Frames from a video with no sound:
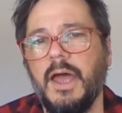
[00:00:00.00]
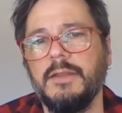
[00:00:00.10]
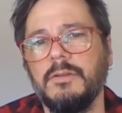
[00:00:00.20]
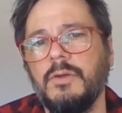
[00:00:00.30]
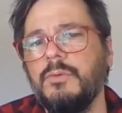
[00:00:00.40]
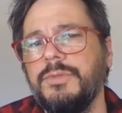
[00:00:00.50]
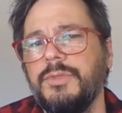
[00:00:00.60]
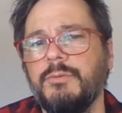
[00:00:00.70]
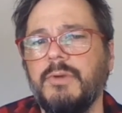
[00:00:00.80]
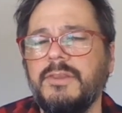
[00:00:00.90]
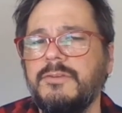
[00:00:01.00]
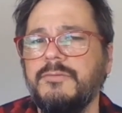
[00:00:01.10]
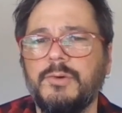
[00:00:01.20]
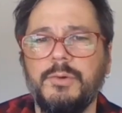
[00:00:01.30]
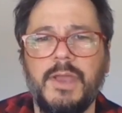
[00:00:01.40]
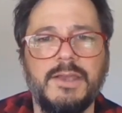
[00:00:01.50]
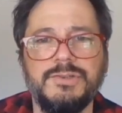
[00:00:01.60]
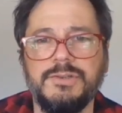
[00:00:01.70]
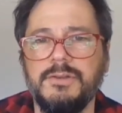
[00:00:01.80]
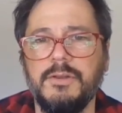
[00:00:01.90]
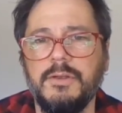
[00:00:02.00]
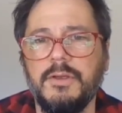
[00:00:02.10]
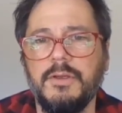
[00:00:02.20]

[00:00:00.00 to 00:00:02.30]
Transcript: and along with the rest of creation,